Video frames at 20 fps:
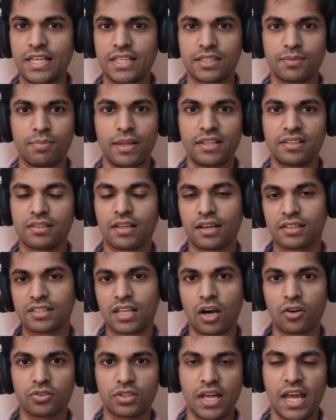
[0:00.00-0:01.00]
East, places like
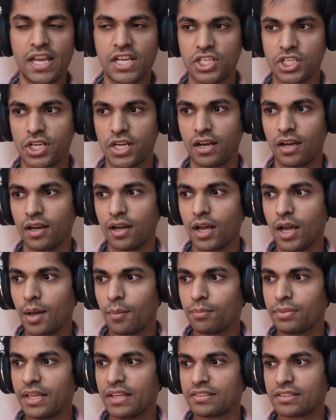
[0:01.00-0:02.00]
South Asia,
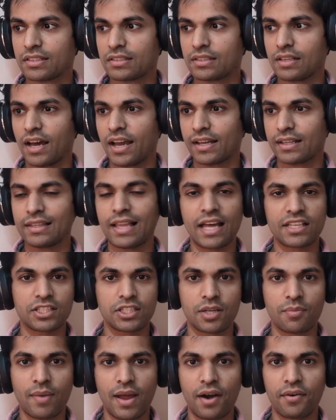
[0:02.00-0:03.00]
places like
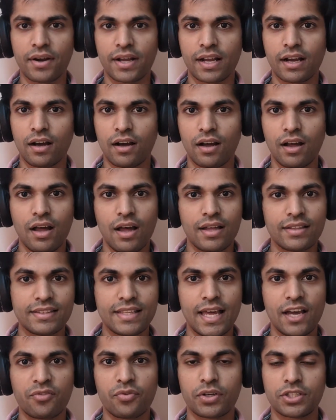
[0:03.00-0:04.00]
Latin America,
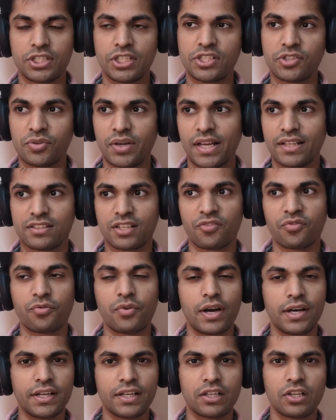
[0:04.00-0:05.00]
their fertility rates are
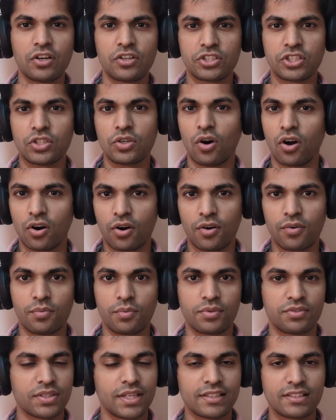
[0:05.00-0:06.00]
very close to, or
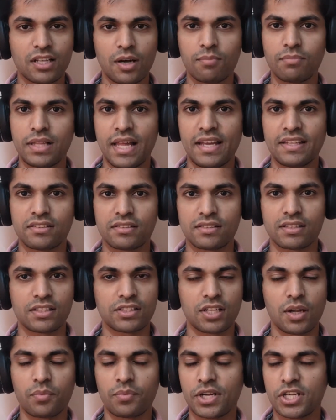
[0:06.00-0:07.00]
in some places,
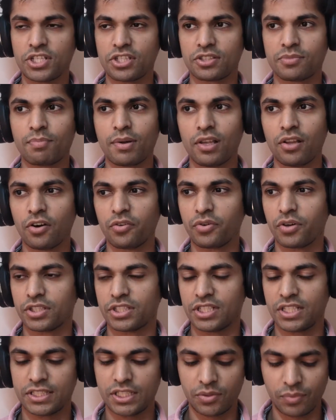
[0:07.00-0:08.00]
in some regions, below
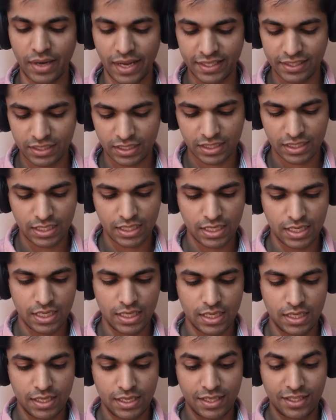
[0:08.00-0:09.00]
fertility rates.
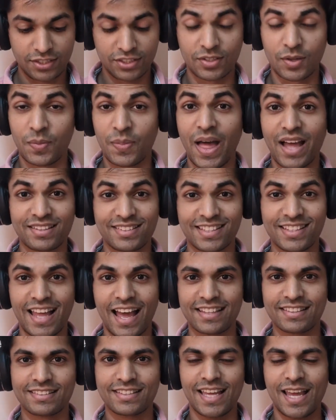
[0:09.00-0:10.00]
So that's the
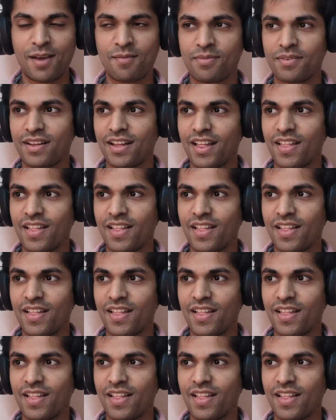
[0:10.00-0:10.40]
landscape.